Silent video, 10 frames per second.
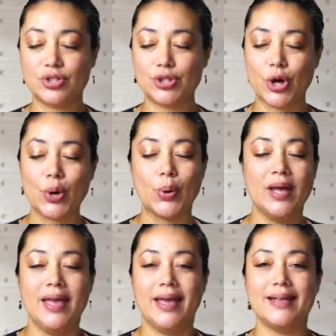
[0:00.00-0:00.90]

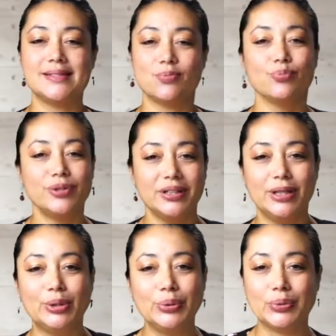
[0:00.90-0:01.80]
So it's
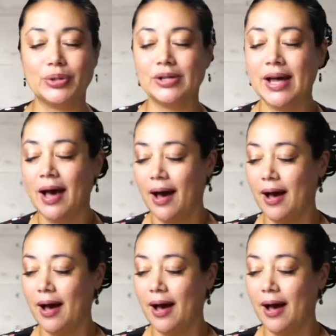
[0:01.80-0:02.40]
really cool.